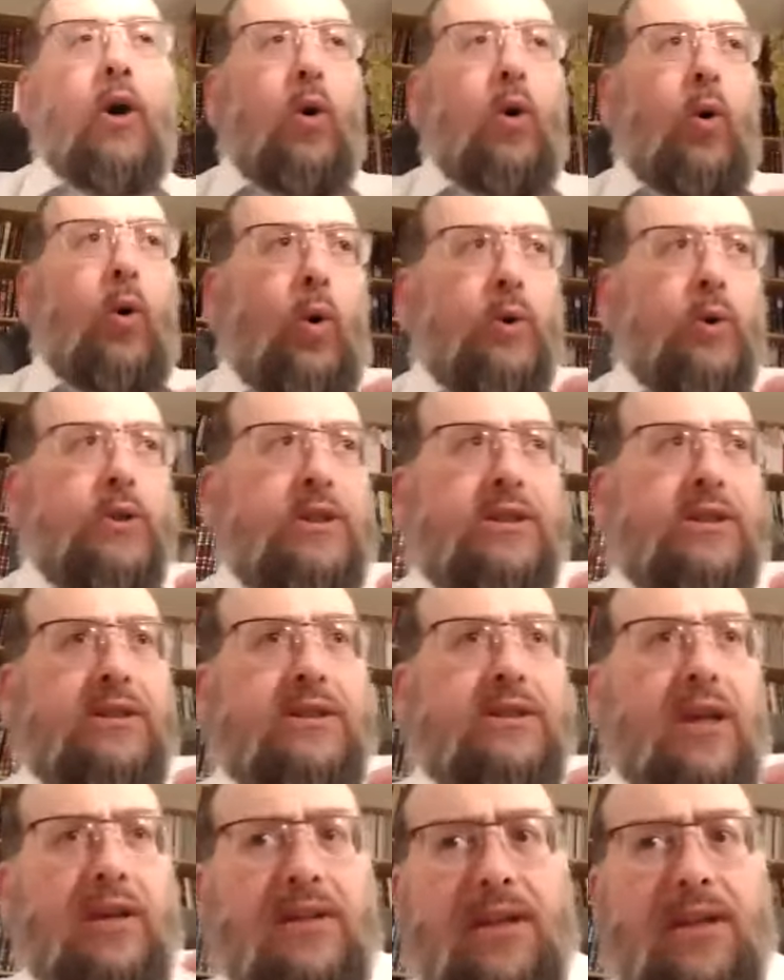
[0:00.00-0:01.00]
or
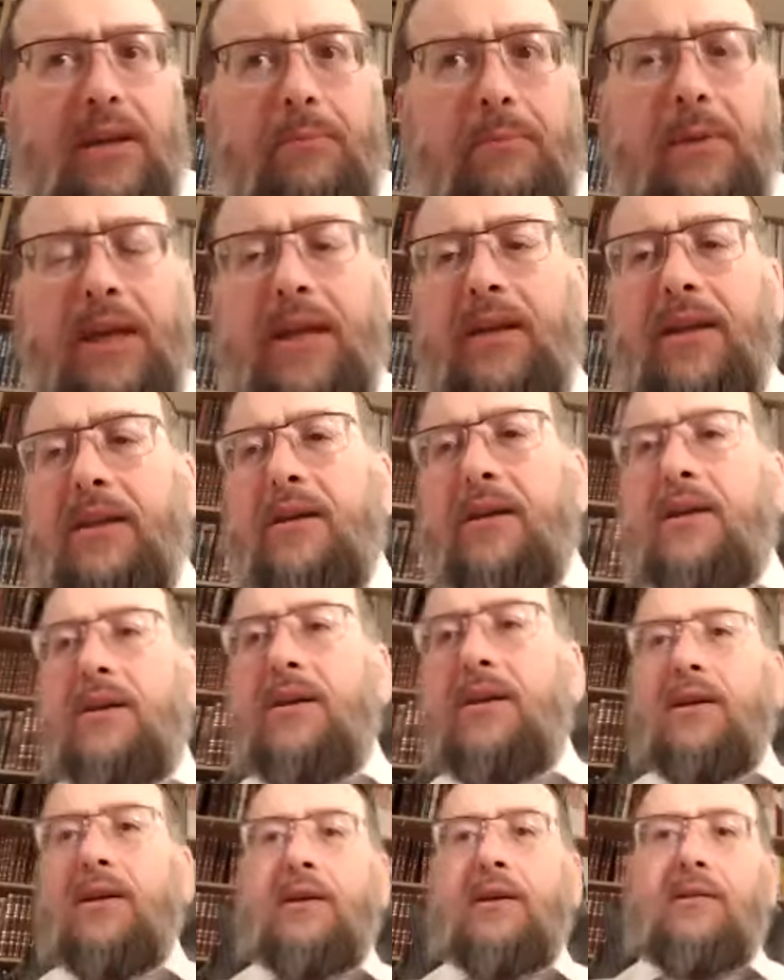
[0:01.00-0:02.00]
does he mean
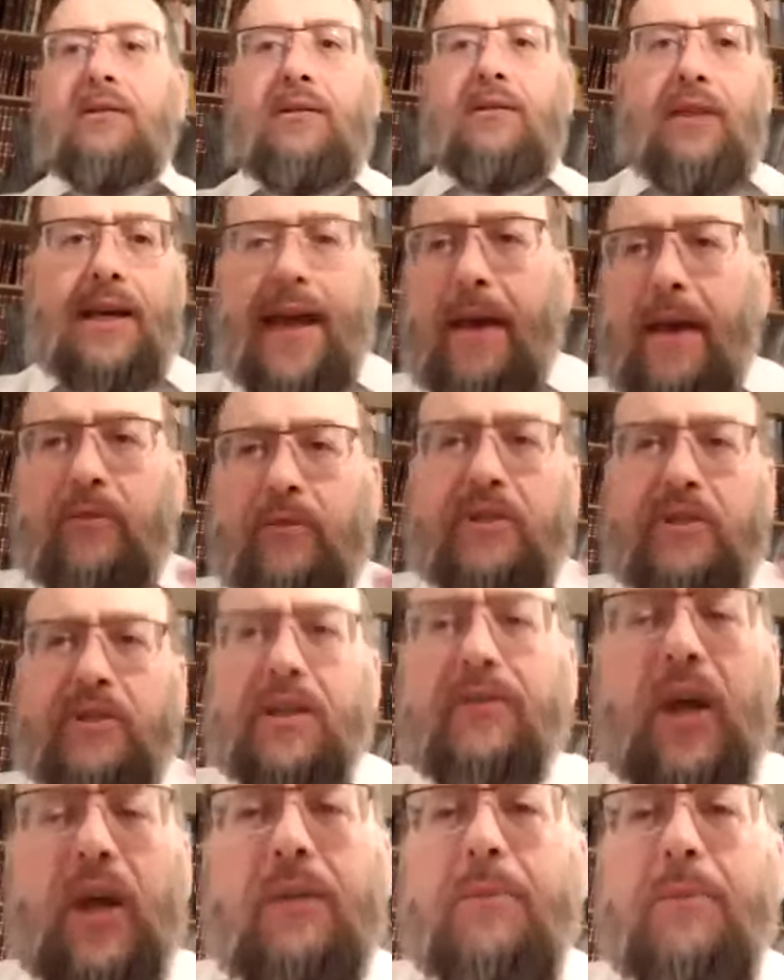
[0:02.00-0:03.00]
the counting of
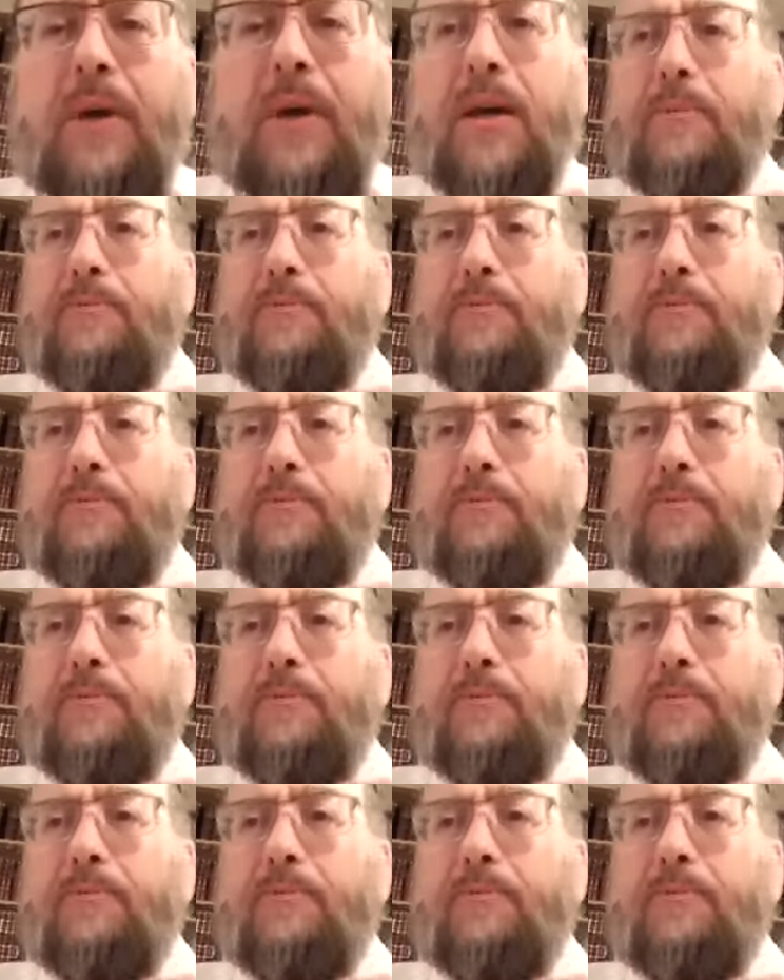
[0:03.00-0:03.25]
the Omer?